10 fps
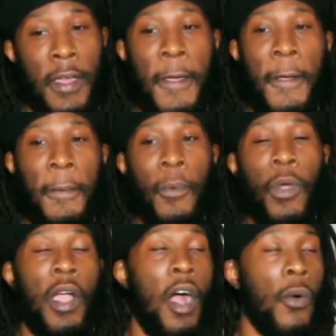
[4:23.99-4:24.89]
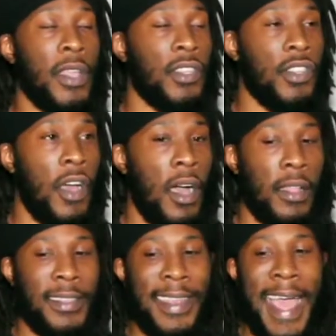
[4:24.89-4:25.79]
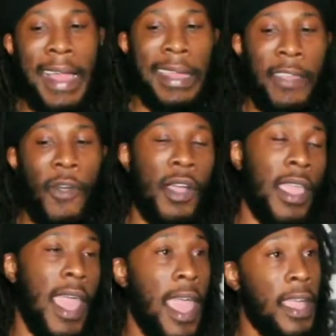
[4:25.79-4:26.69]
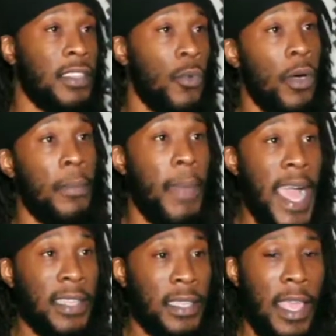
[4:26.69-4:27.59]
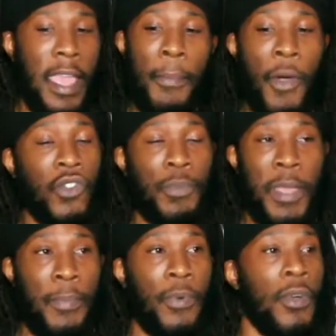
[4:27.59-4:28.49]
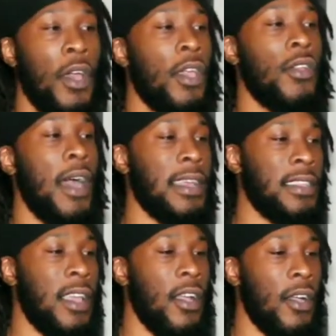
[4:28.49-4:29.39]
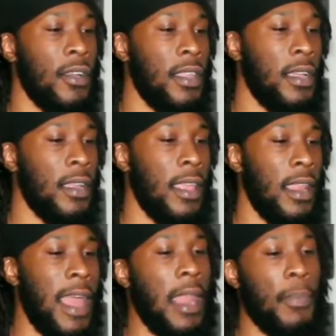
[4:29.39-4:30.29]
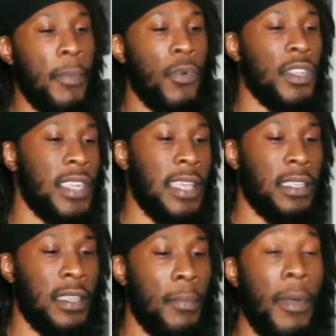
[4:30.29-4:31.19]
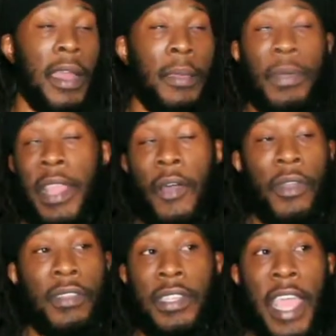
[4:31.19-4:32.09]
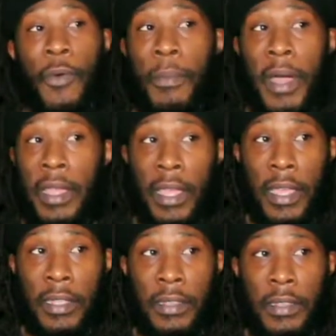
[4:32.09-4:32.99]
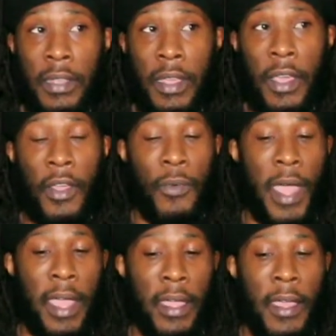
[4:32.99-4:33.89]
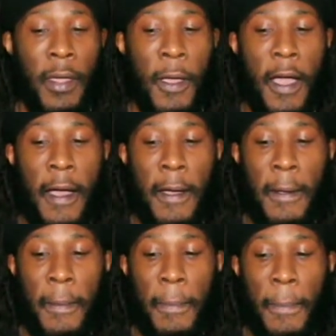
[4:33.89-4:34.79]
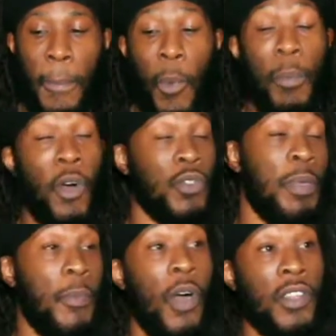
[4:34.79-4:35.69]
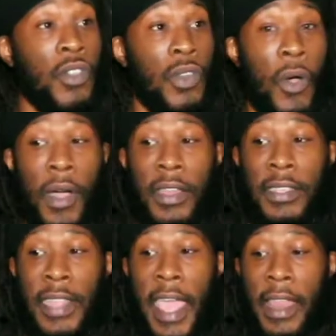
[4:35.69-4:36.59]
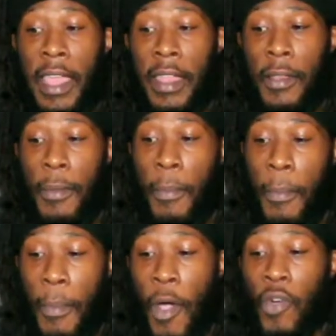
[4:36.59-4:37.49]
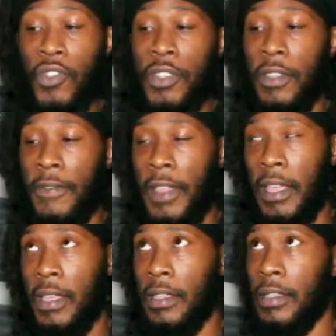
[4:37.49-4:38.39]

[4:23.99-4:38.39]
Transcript: We're always taught to not leave all your eggs in one basket. And most people, I said earlier that a lot of people are chasing money, but they don't understand what money is, right? Well, most people also don't understand that most of these